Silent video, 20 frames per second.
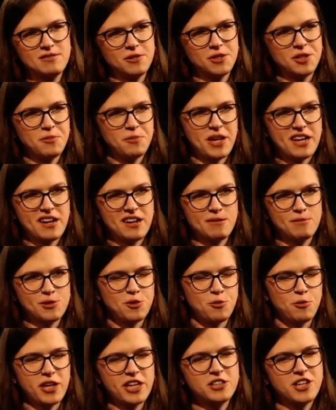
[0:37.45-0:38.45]
when it becomes
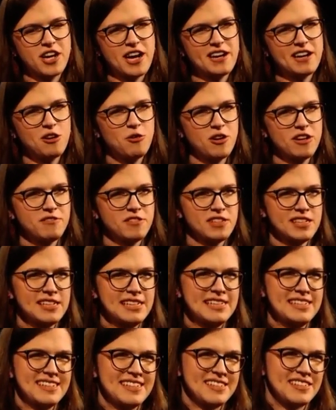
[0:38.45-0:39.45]
a WeChat
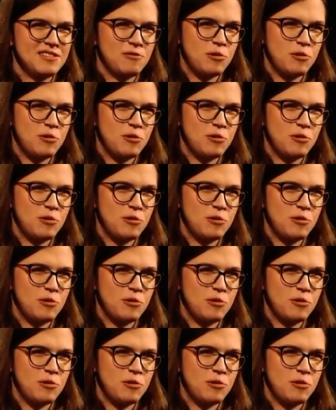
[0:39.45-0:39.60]
equivalent?